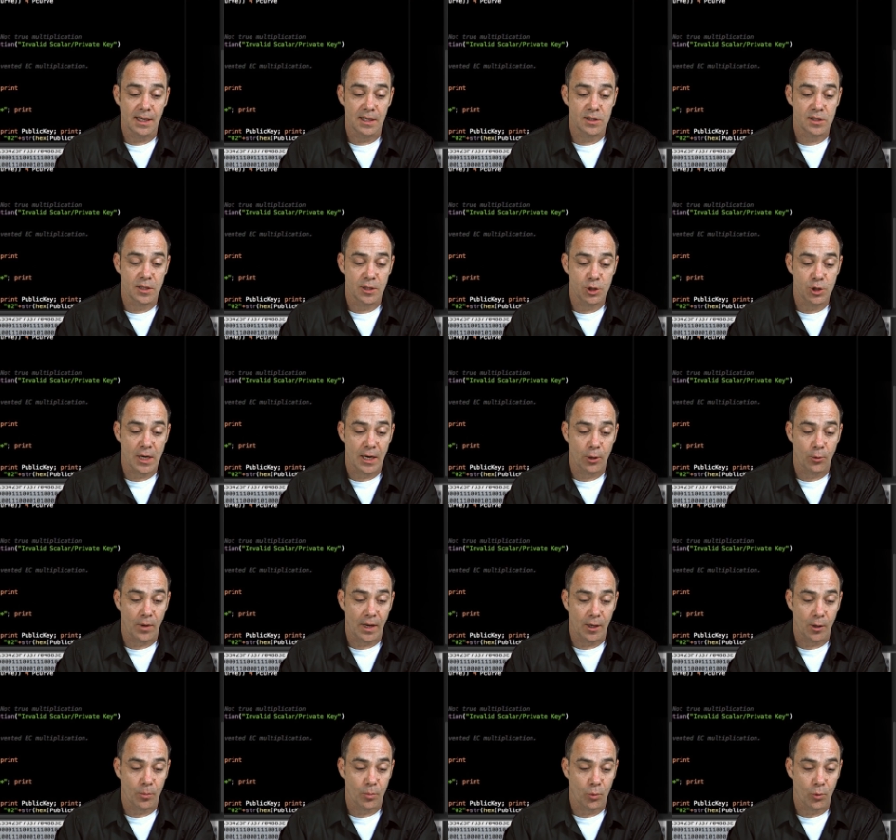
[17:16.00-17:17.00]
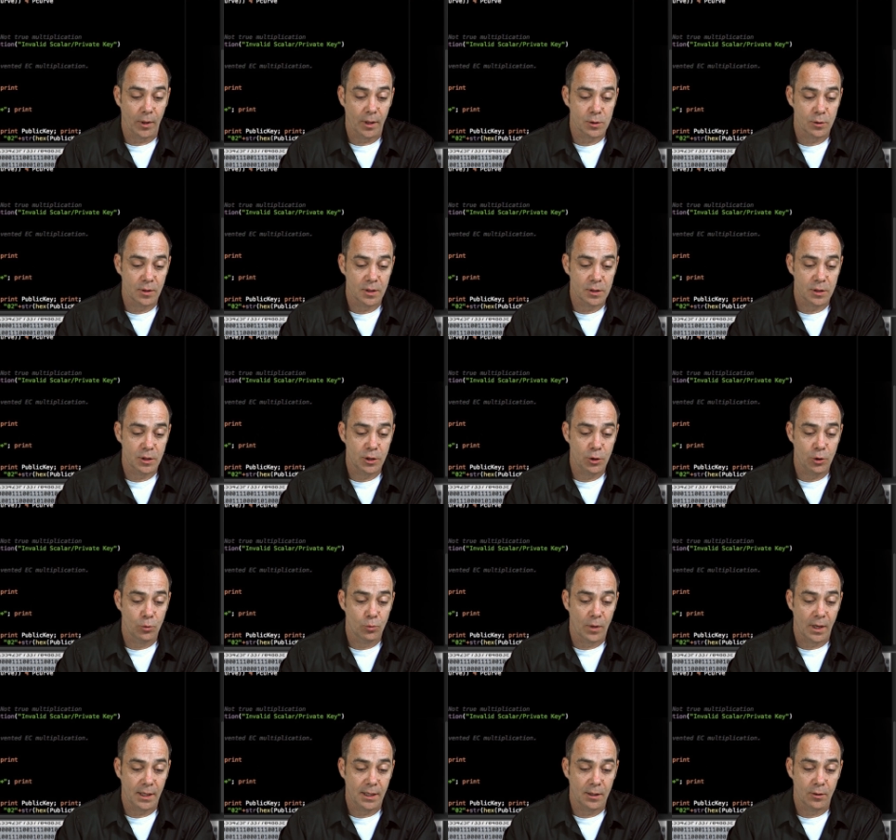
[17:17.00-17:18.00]
is the generator point. So this Q
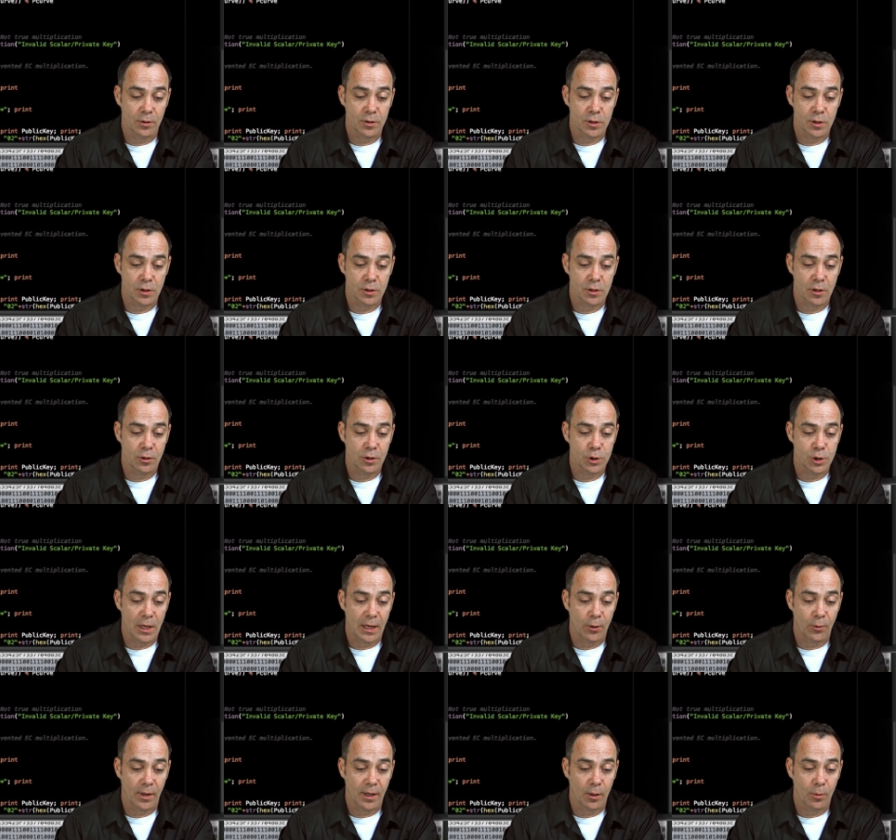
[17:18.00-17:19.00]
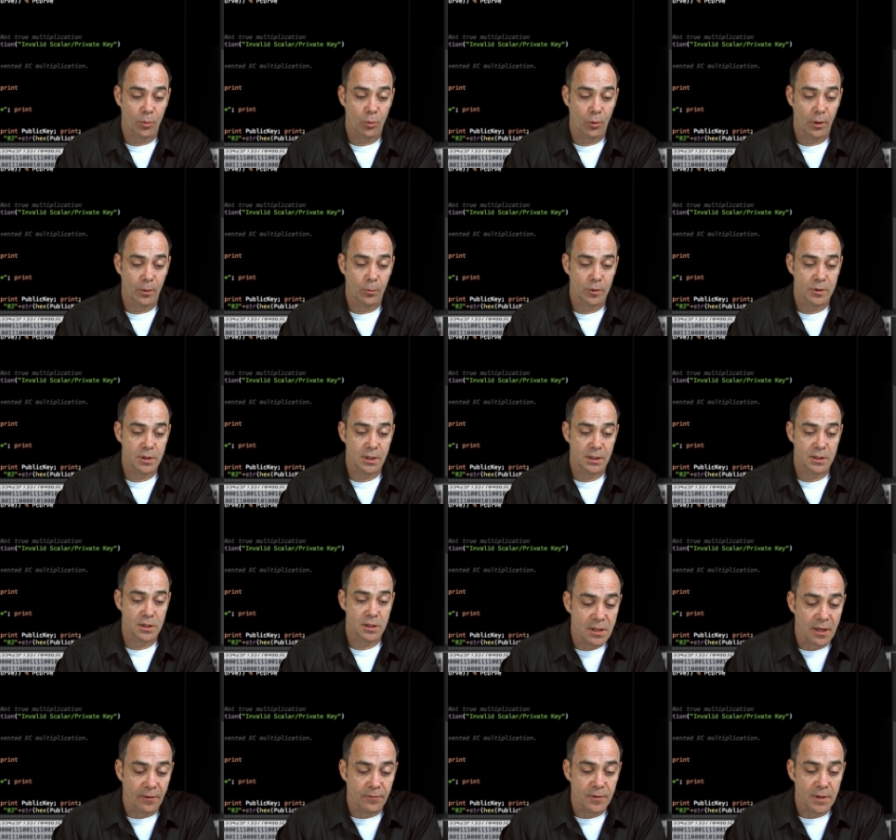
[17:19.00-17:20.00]
right here is just our generator point, which gets
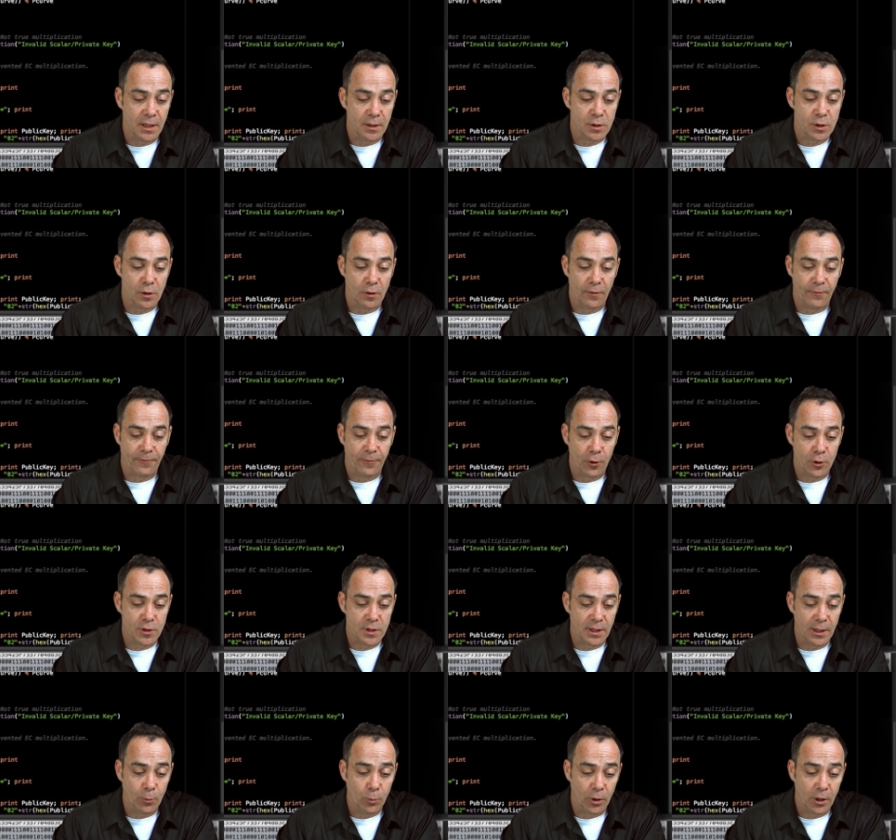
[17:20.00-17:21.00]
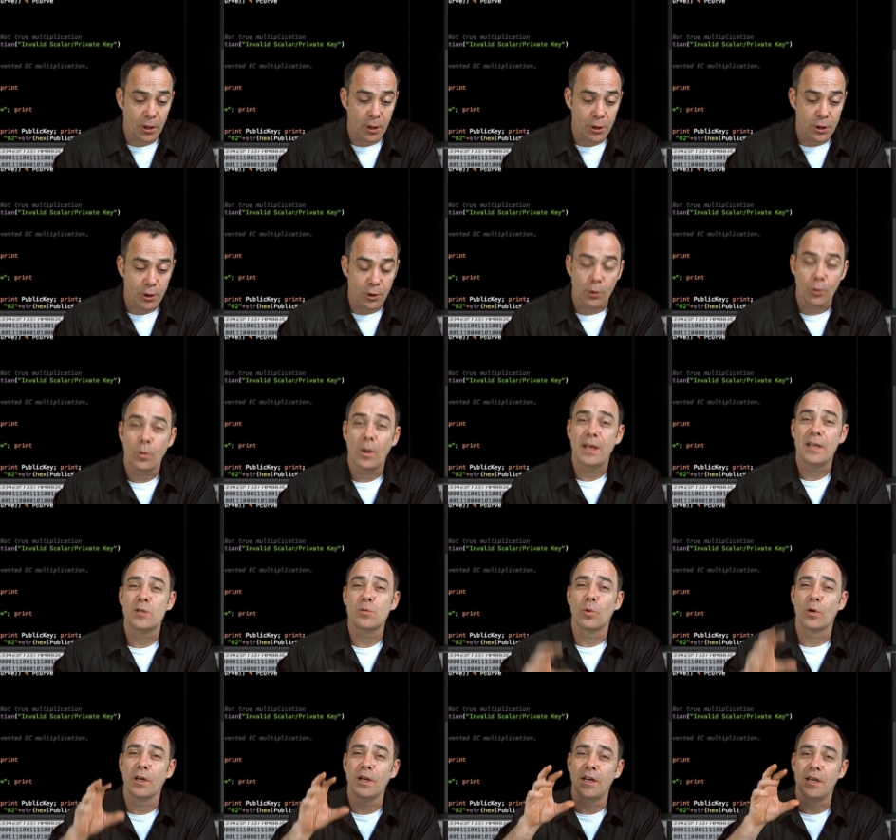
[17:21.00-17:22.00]
stuffed in. So the first thing we're going to do
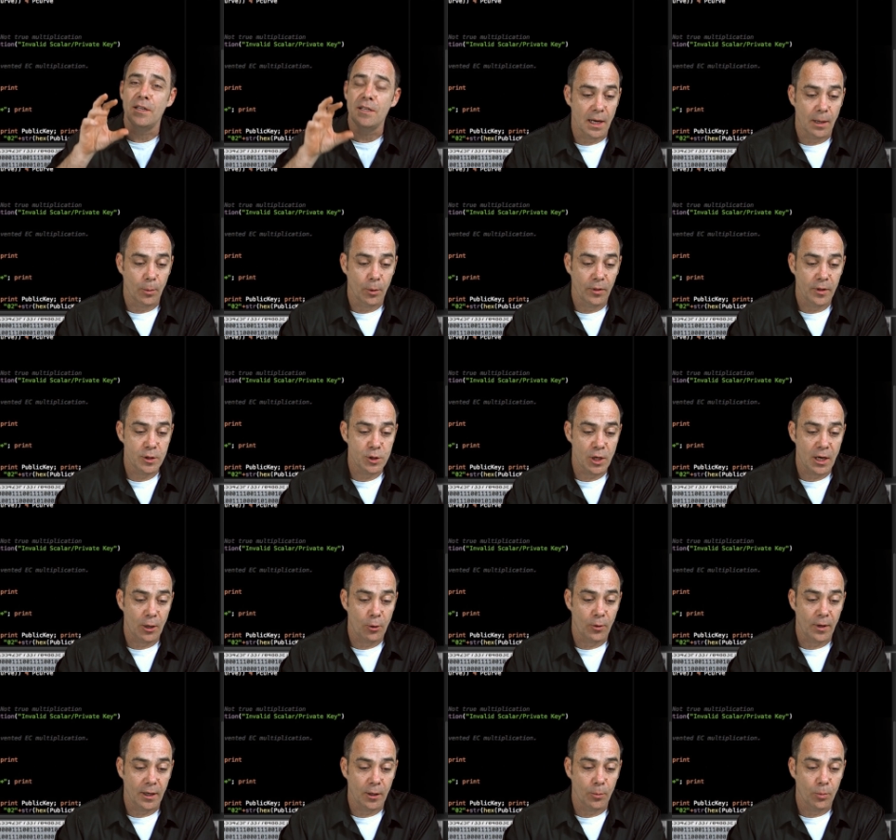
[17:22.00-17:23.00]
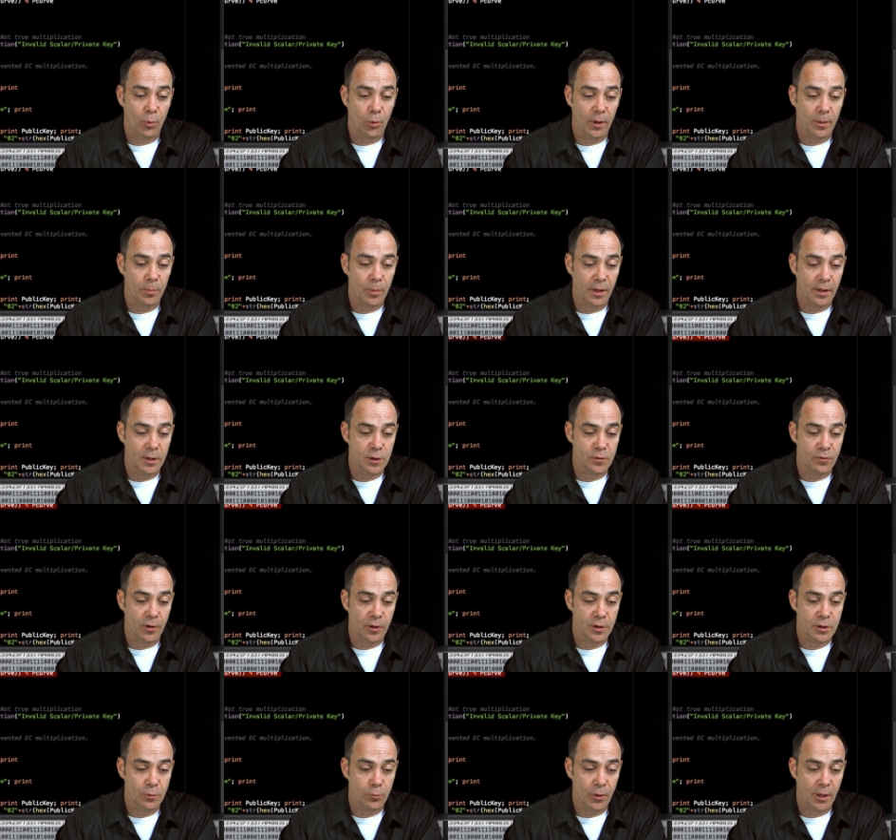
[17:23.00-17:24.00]
is we're going to double the generator point by this
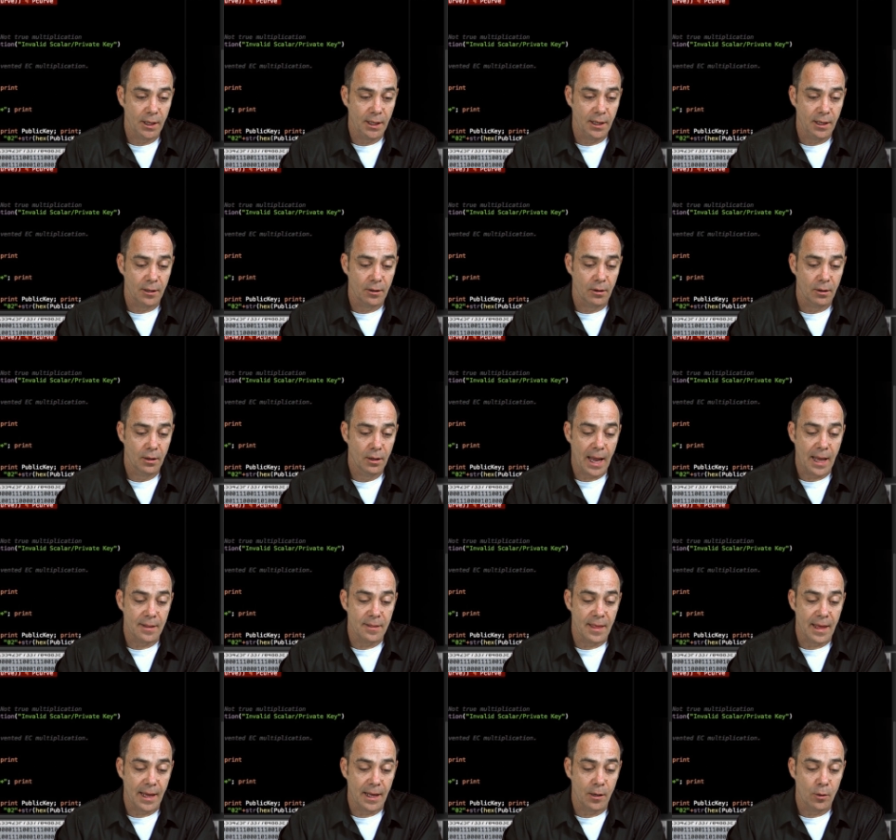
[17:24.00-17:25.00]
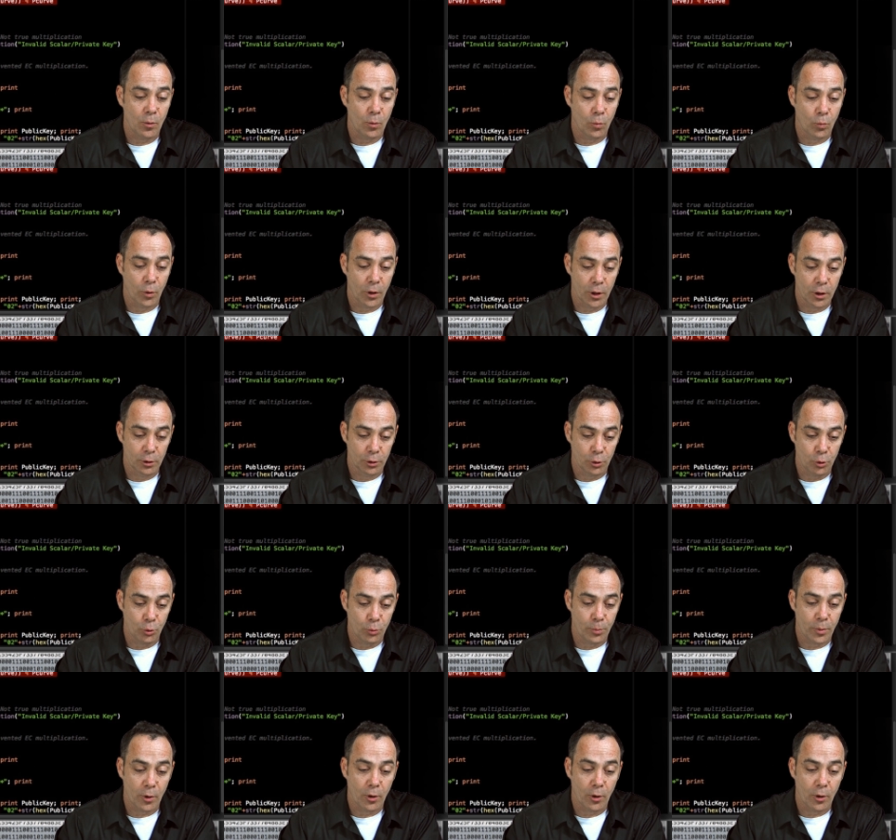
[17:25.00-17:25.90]
function right here, and then we're going to loop